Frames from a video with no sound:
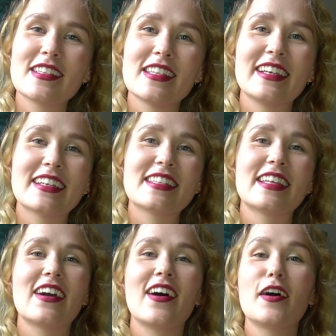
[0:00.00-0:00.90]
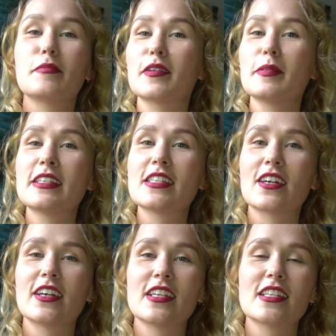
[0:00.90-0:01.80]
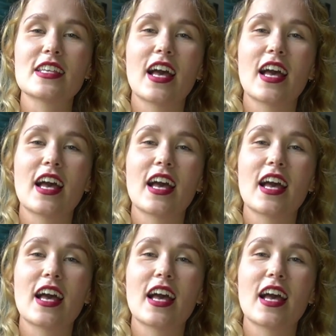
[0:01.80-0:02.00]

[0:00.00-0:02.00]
seeing as they are upcoming designs,